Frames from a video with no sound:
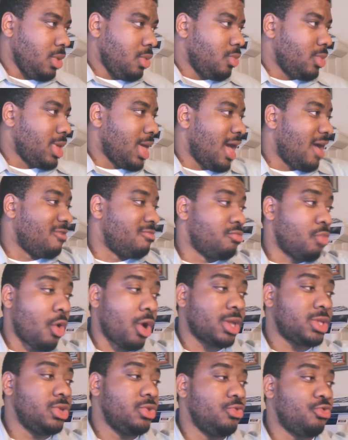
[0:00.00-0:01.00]
we have
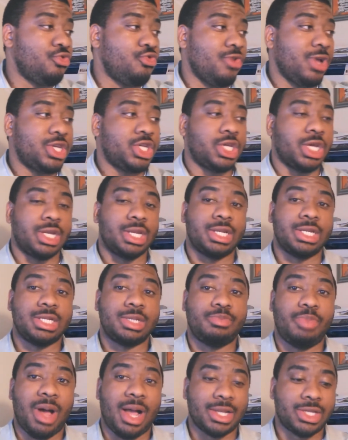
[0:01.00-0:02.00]
Marked Nutrition
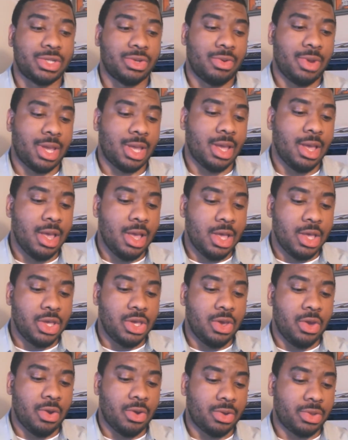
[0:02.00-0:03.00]
sponsoring.
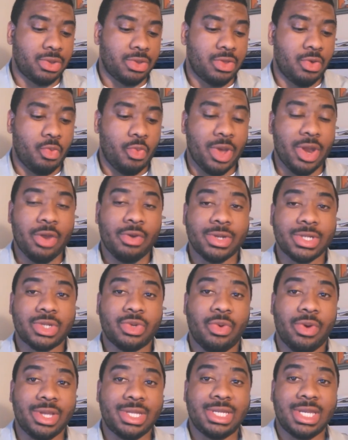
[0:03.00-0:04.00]
You're, the winner is
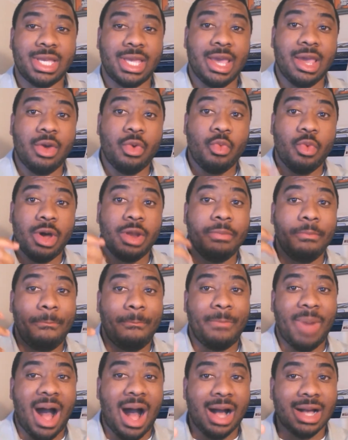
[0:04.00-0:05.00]
going to get one
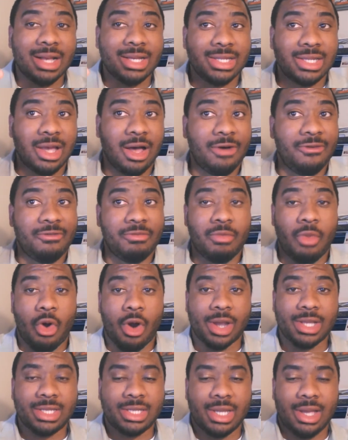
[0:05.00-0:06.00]
box of
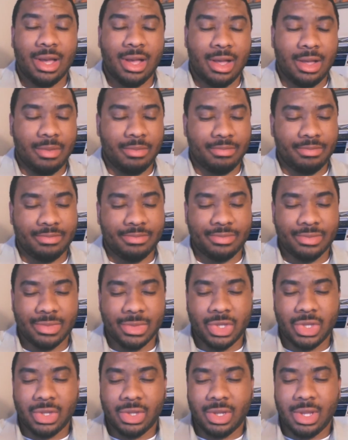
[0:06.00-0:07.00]
Mark um,
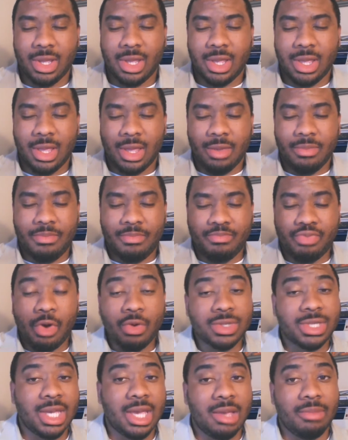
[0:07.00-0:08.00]

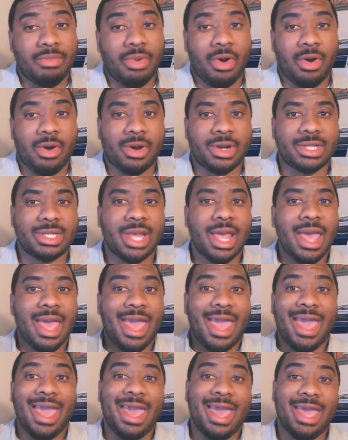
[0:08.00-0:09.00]
protein bars,
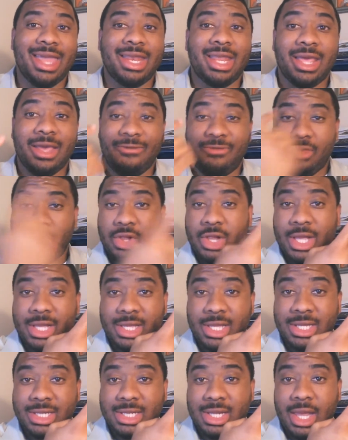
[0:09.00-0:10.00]
and if you
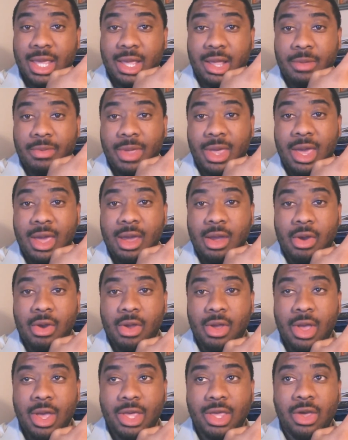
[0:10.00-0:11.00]
click this link up
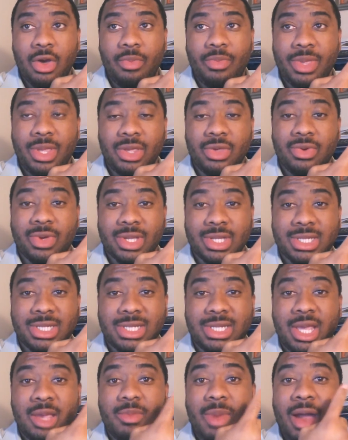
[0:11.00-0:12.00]
here, you'll be you can
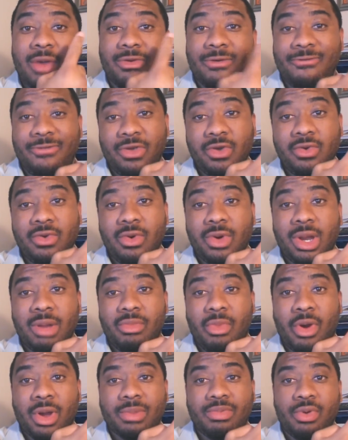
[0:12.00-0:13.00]
see my review on the
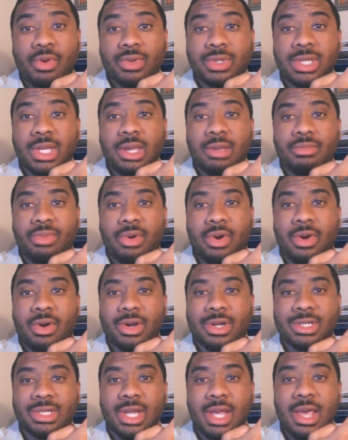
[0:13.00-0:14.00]
Mark protein
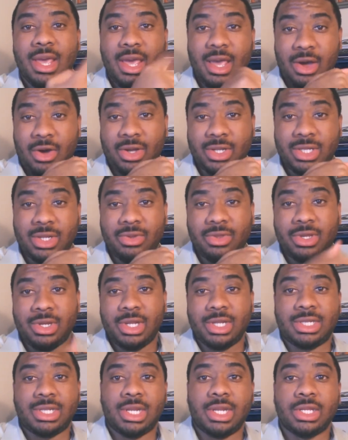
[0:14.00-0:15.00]
bars. Also,
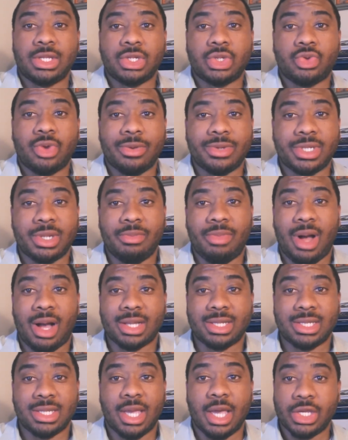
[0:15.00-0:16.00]
it's in the description
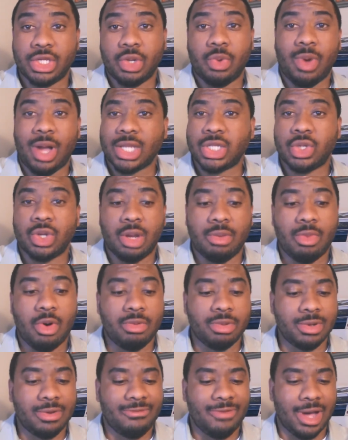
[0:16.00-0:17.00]
box in case you're watching on a
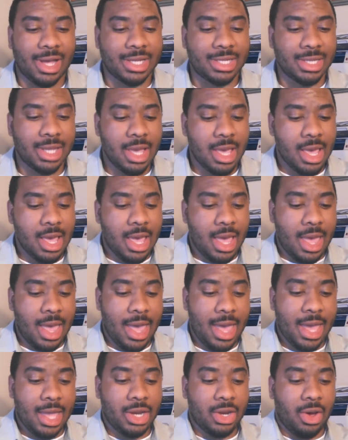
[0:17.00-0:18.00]
mobile device,
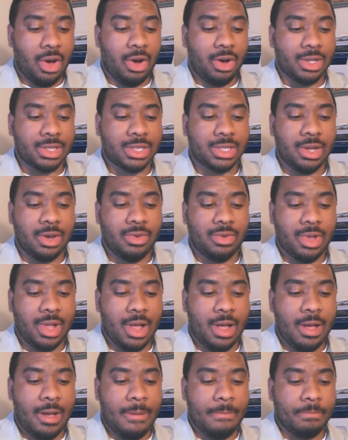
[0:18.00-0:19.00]
and also
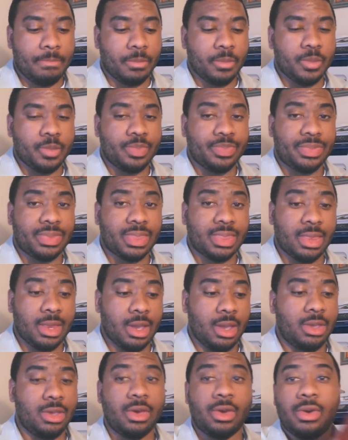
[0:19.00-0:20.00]
um,
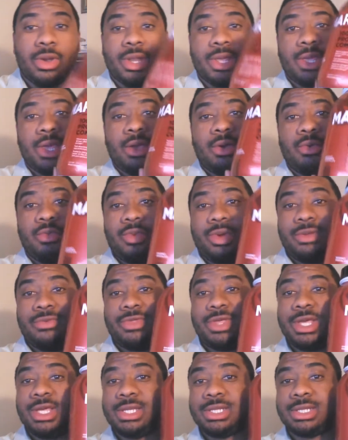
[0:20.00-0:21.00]
you're going to get one
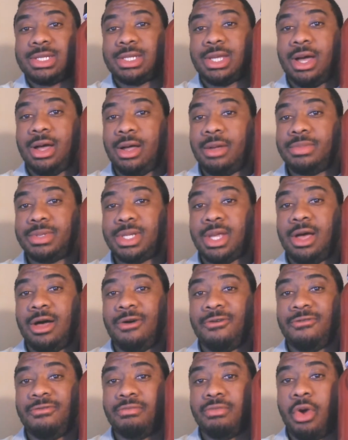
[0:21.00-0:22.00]
of these tubs
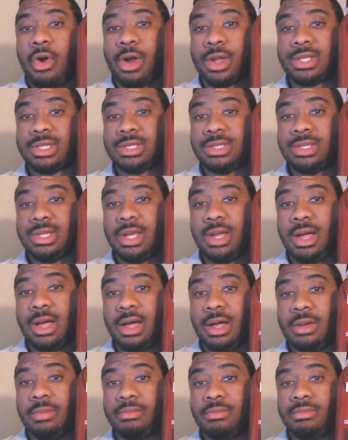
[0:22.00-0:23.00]
of Mark
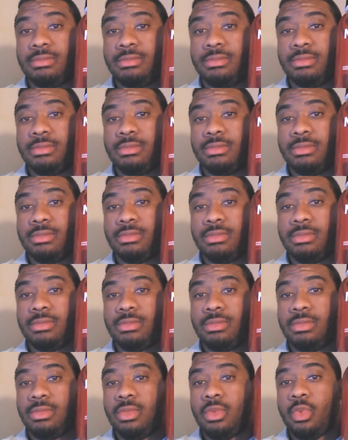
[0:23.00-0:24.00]
um,
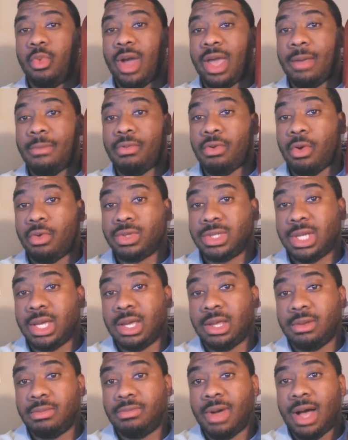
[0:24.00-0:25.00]
whey
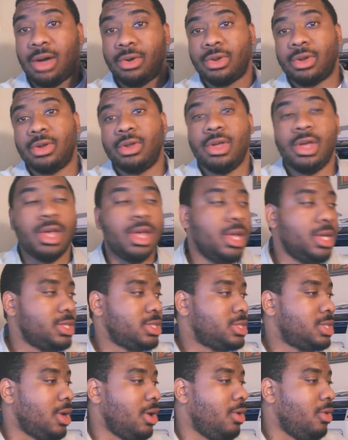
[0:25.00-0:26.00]
protein powder.
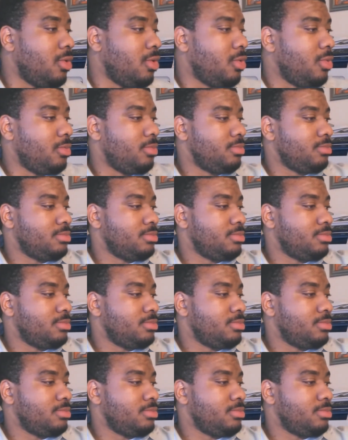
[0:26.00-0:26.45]
So,